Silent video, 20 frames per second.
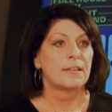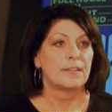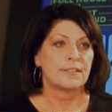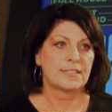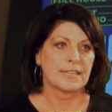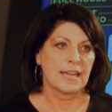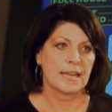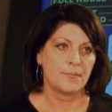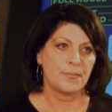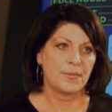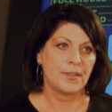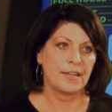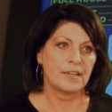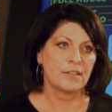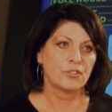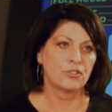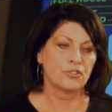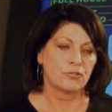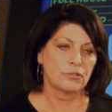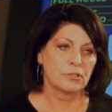Same thing
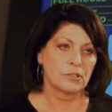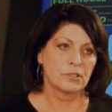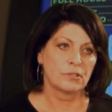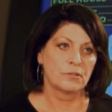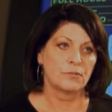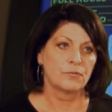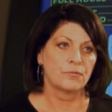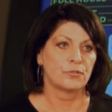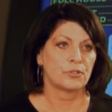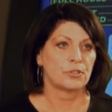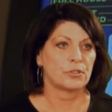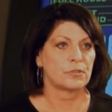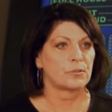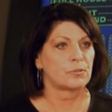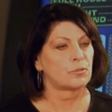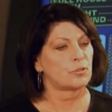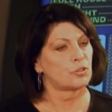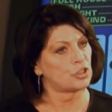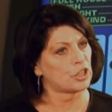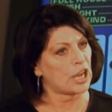is true
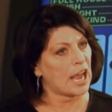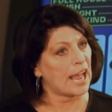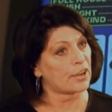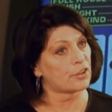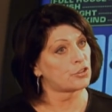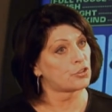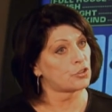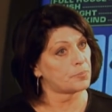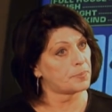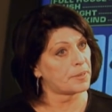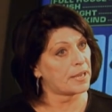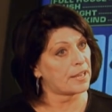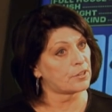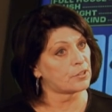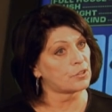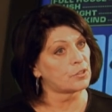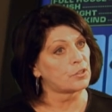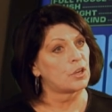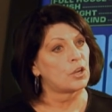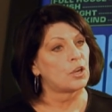for Jacks or
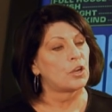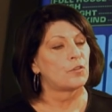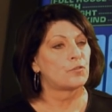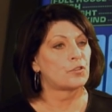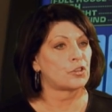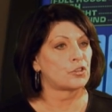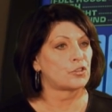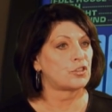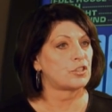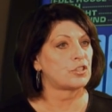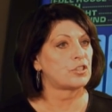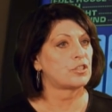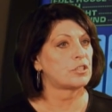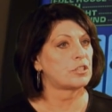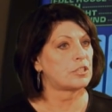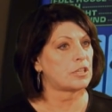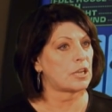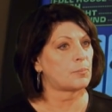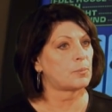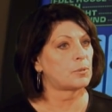better versus
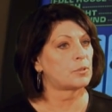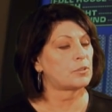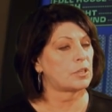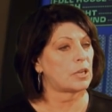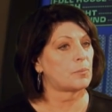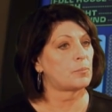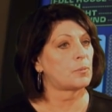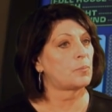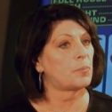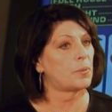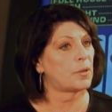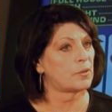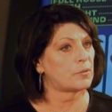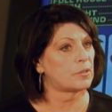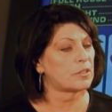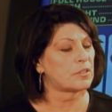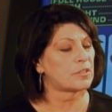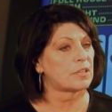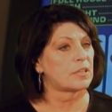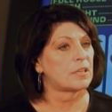double double
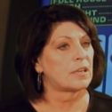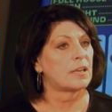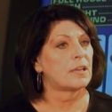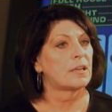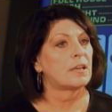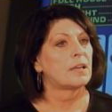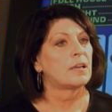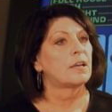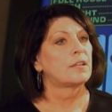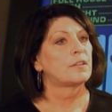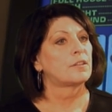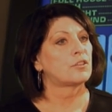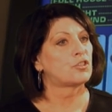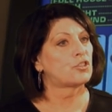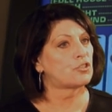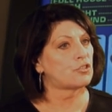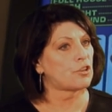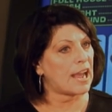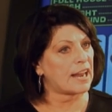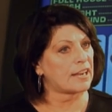bonus. The
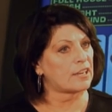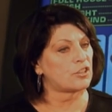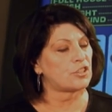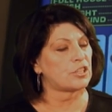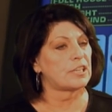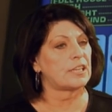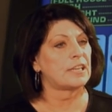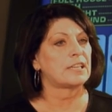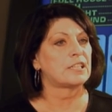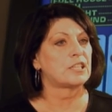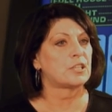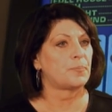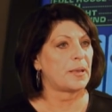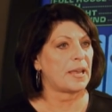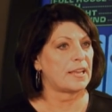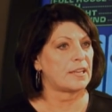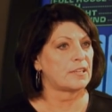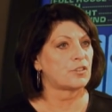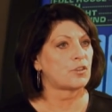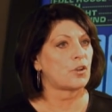strategy is
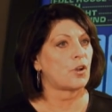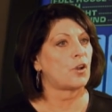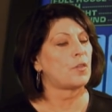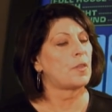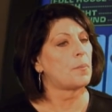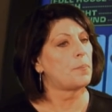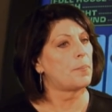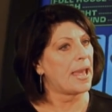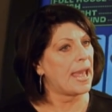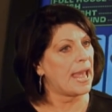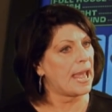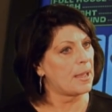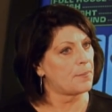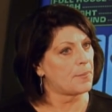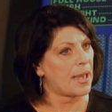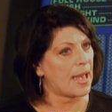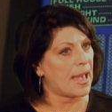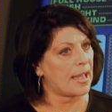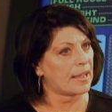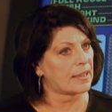based on the
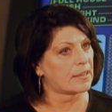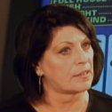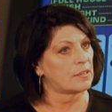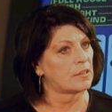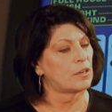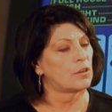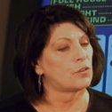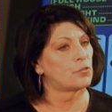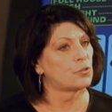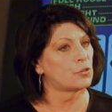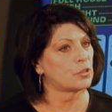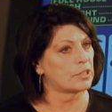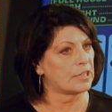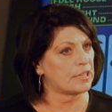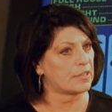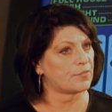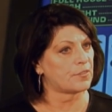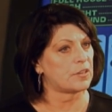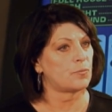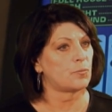payback for a
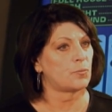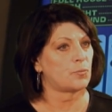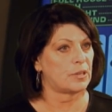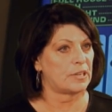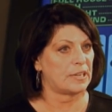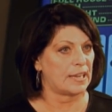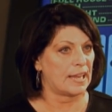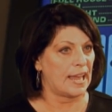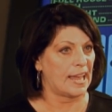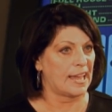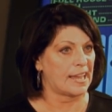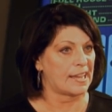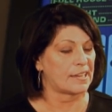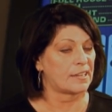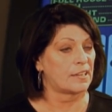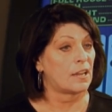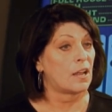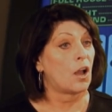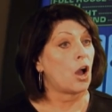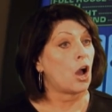given winning
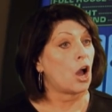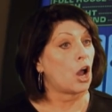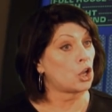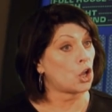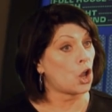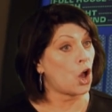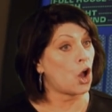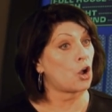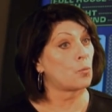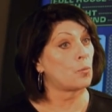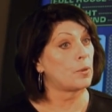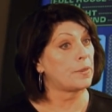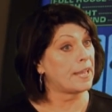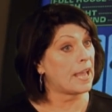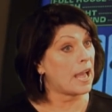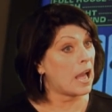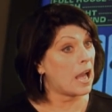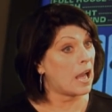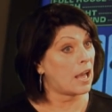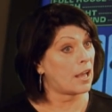hand, along with
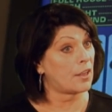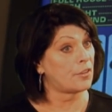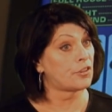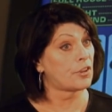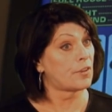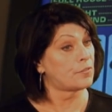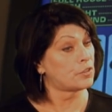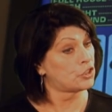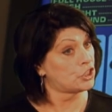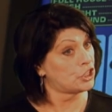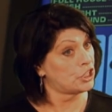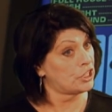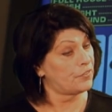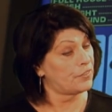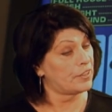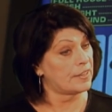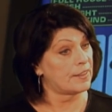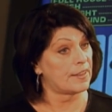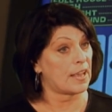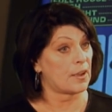the odds of
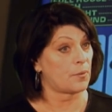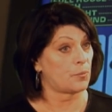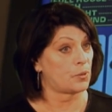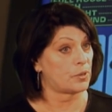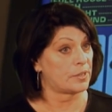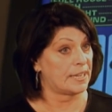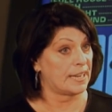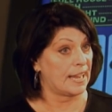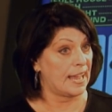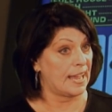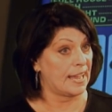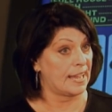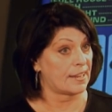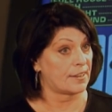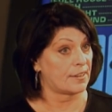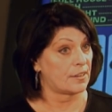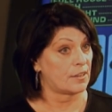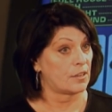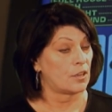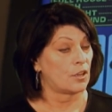achieving that winning hand.